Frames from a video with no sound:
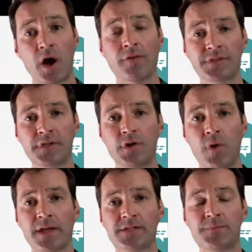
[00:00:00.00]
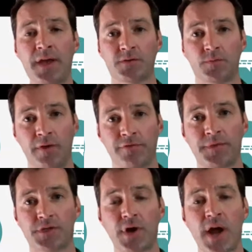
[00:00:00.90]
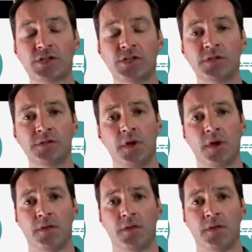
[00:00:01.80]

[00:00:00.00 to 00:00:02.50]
Obviously quiet space away from distractions.